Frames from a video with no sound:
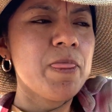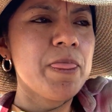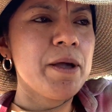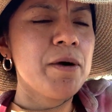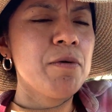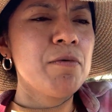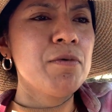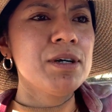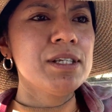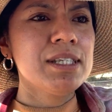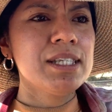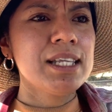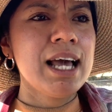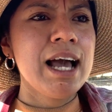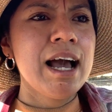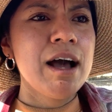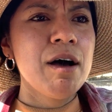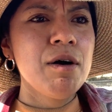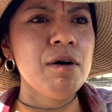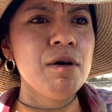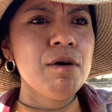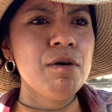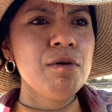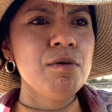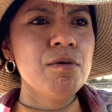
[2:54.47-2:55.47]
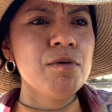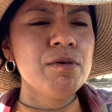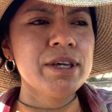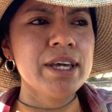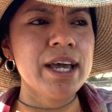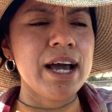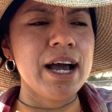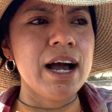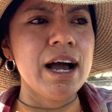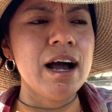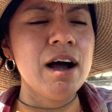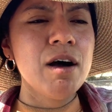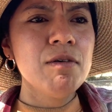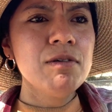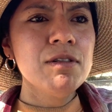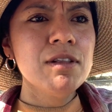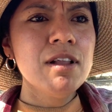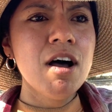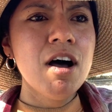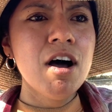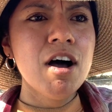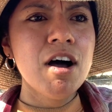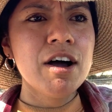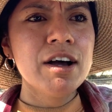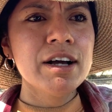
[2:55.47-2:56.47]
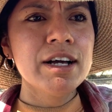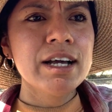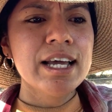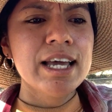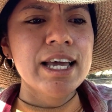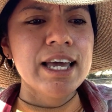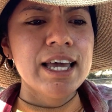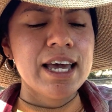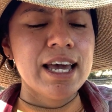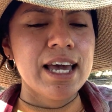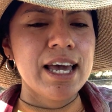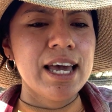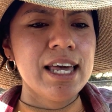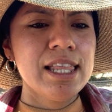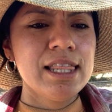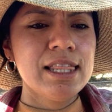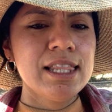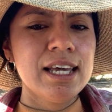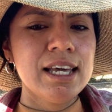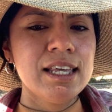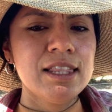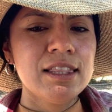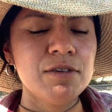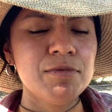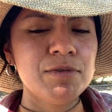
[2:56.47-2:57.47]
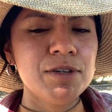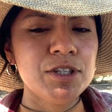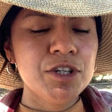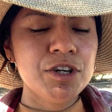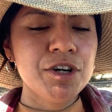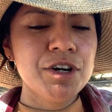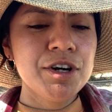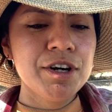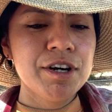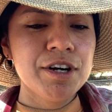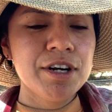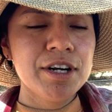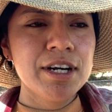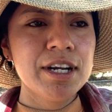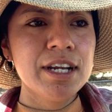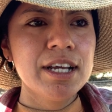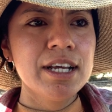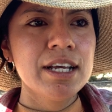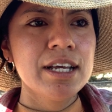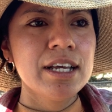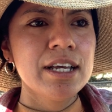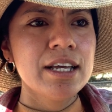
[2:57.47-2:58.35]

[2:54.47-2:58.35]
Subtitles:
was how long, and then the return.